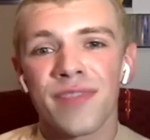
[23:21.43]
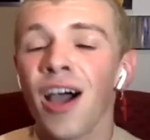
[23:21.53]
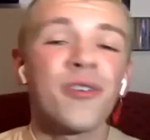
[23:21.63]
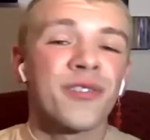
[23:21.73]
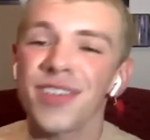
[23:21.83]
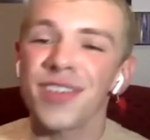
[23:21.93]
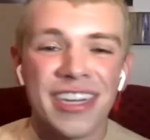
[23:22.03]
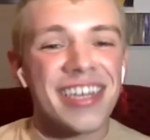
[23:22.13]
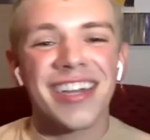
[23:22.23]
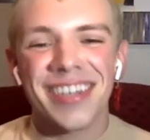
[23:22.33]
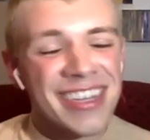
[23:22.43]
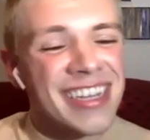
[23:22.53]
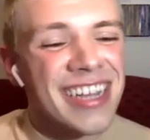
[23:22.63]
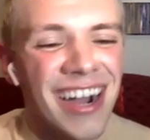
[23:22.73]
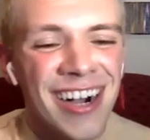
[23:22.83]
Oh, sorry, yeah.
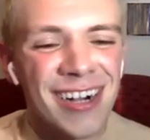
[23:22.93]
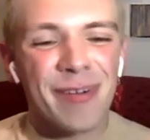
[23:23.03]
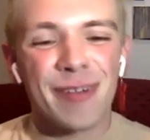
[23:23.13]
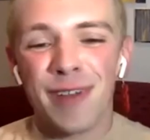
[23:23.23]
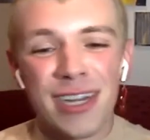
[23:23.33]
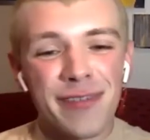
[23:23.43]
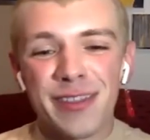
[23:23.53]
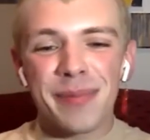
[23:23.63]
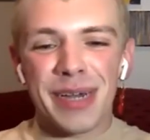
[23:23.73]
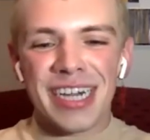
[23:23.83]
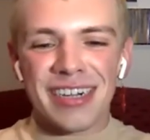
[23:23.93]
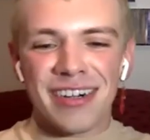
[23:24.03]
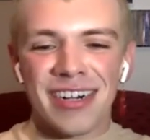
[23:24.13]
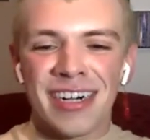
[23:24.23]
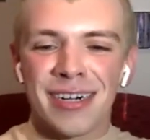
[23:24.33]
Right off the bat,
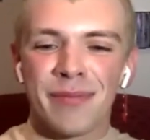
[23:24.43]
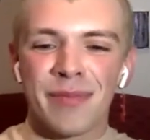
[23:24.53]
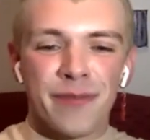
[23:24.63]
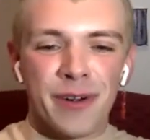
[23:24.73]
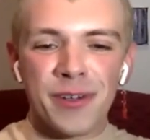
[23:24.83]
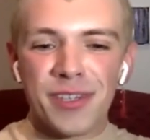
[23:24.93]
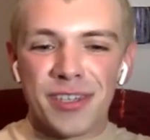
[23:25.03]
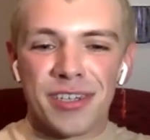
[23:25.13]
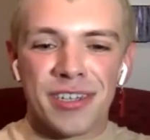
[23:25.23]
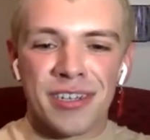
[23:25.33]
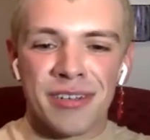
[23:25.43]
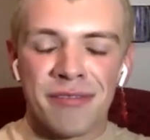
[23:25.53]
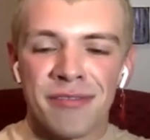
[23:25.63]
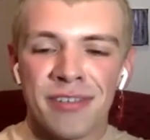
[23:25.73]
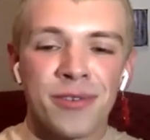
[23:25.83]
the first
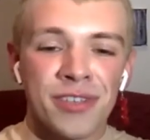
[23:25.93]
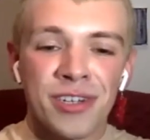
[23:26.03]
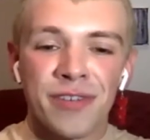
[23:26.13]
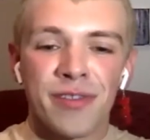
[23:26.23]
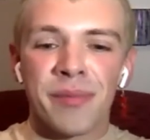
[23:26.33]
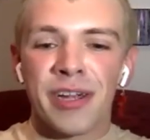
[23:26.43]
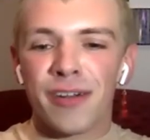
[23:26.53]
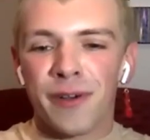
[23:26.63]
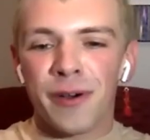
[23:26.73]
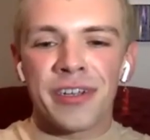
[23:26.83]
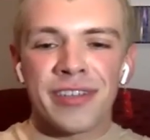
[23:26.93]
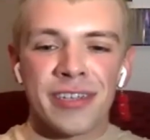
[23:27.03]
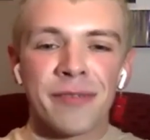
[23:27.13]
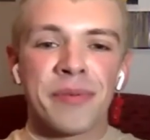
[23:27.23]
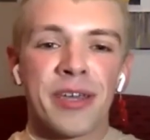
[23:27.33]
usage of the microphone is
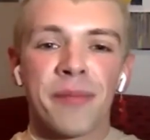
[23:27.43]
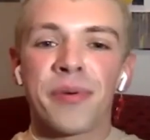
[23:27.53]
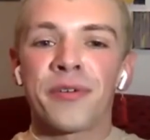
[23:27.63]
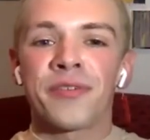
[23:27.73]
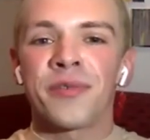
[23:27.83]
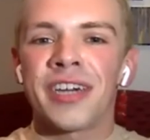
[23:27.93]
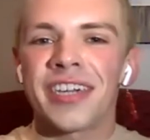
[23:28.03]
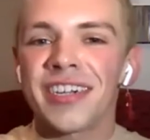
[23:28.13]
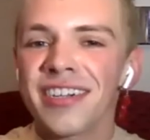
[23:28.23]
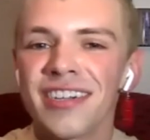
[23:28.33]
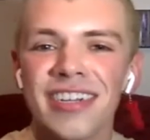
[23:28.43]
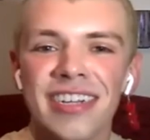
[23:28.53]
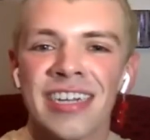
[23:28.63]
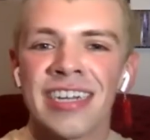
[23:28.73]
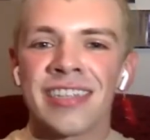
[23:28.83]
it being pulled away.
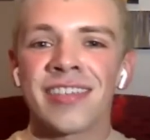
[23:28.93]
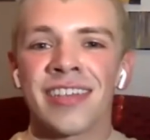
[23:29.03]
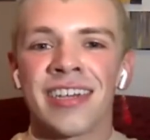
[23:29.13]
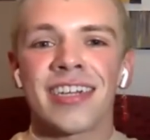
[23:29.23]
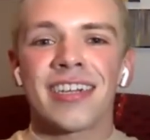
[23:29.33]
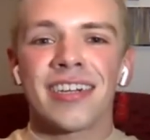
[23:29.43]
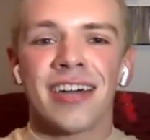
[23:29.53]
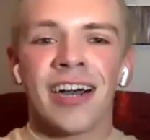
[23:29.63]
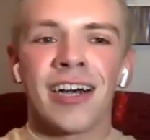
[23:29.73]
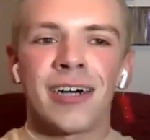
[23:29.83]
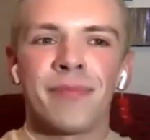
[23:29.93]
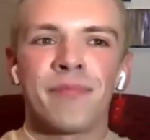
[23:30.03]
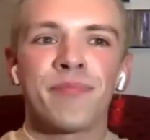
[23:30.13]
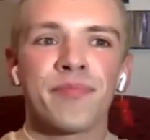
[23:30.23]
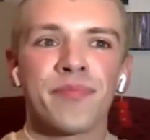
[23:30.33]
It's like,
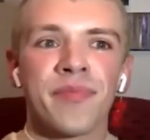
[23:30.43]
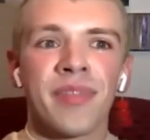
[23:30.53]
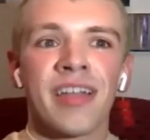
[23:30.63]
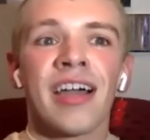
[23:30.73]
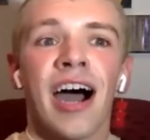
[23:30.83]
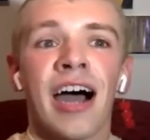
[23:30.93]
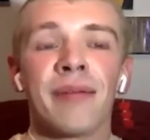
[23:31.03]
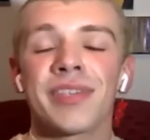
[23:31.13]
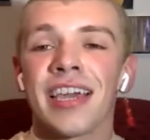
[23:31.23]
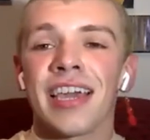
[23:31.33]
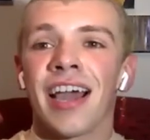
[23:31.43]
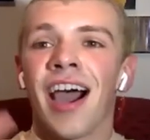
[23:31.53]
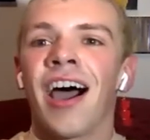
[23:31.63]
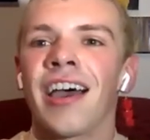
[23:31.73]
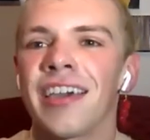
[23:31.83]
I'm saying
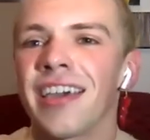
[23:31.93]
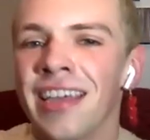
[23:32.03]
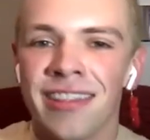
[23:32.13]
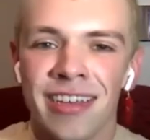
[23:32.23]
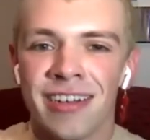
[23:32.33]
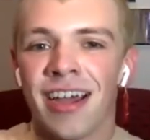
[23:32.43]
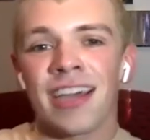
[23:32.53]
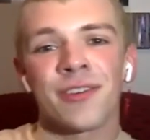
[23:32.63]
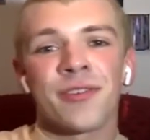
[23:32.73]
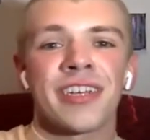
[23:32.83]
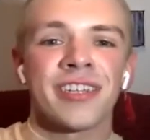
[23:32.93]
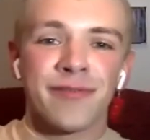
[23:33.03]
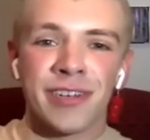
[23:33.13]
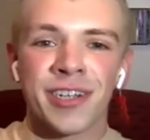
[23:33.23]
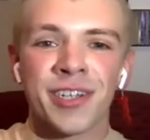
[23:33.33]
I, and then I don't get to
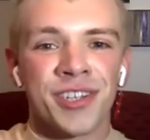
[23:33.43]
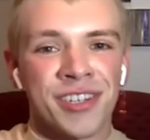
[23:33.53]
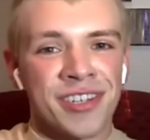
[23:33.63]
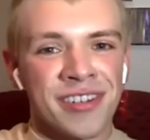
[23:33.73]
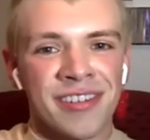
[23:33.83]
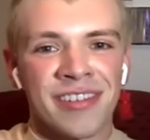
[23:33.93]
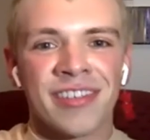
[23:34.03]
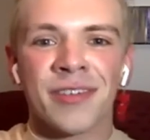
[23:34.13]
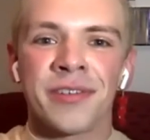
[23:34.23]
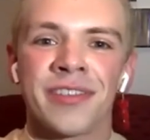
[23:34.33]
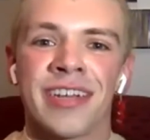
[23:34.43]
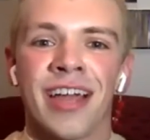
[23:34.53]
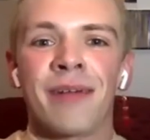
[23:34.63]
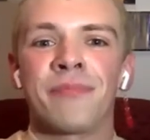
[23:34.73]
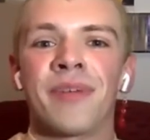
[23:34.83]
finish. So it's like
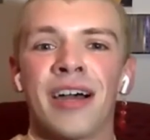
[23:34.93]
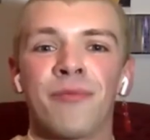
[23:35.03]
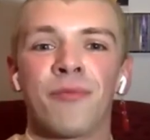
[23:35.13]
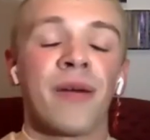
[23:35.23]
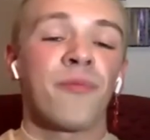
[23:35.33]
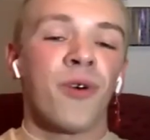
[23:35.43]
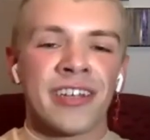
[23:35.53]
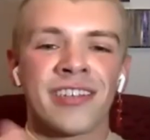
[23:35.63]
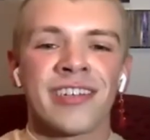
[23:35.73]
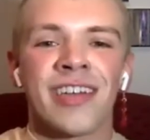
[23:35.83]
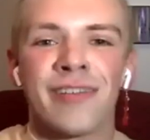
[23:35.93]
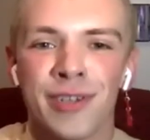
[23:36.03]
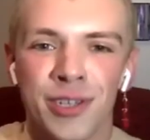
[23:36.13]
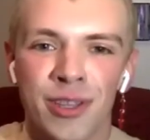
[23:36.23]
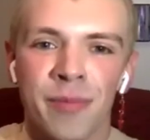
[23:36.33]
I'm wanting to dive
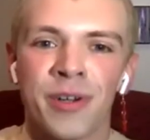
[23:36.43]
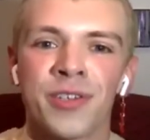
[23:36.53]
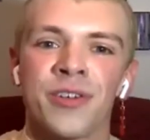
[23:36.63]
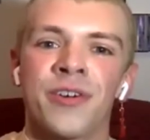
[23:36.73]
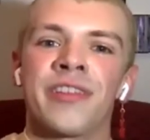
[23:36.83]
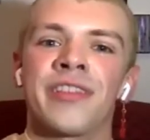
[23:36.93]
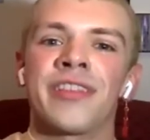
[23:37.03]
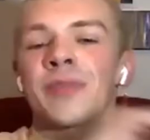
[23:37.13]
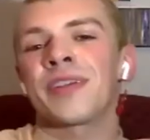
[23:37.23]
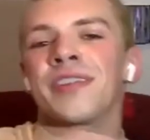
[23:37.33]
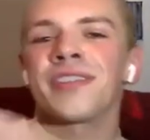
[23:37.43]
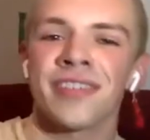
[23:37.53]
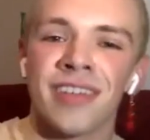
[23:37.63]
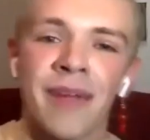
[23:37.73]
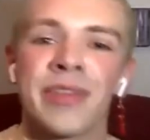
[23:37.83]
into the personal and the experience.
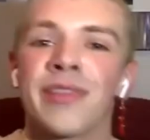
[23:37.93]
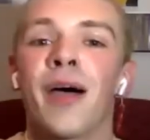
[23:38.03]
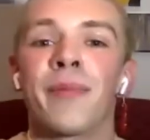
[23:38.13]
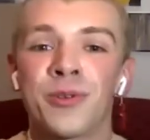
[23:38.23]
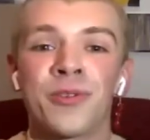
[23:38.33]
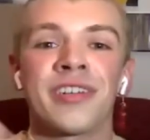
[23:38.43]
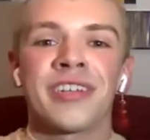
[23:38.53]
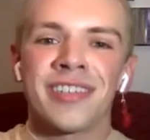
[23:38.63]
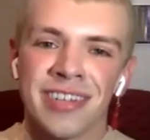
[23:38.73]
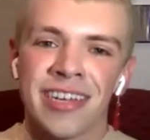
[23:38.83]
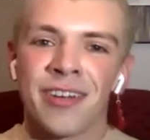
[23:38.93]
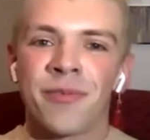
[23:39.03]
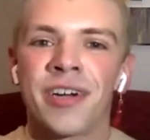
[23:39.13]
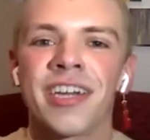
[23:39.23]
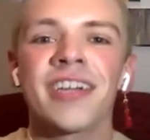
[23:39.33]
I mean, the opportunity is taken
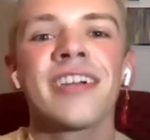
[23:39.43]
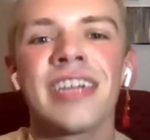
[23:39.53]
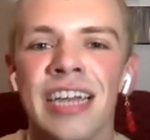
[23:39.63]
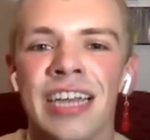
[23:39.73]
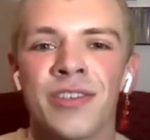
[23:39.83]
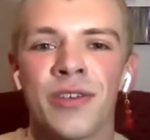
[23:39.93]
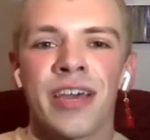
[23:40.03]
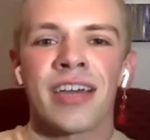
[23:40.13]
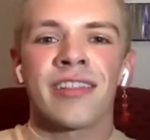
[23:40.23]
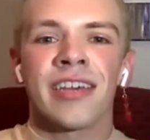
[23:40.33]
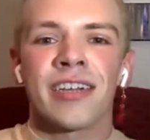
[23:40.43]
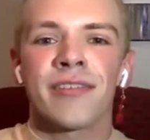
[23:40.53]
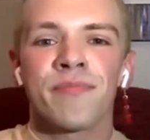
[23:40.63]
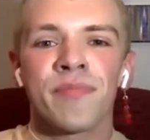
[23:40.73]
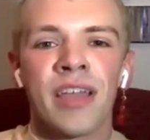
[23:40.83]
away, and so that, like,
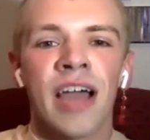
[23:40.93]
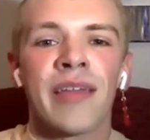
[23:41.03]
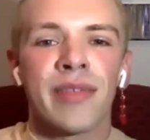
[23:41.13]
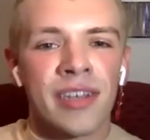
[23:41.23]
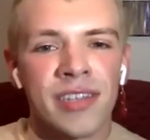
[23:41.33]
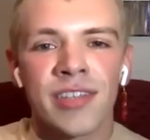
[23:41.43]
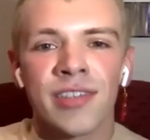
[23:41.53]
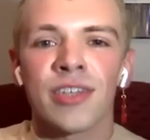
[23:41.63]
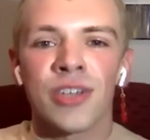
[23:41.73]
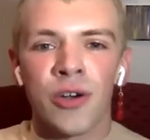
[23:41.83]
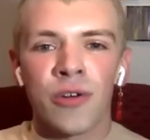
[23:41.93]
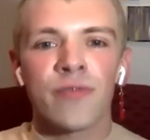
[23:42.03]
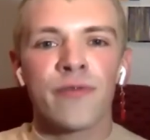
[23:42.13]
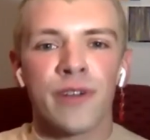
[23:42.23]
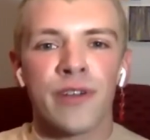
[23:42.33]
I think sets the tone
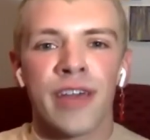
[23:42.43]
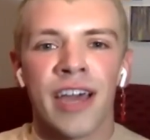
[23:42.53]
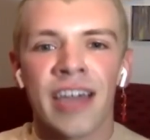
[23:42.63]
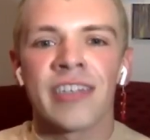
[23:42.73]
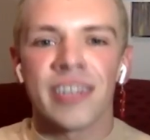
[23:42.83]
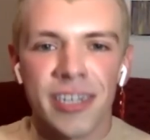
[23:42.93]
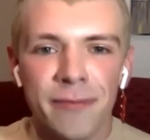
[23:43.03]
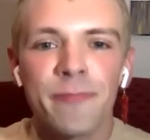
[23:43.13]
for that idea.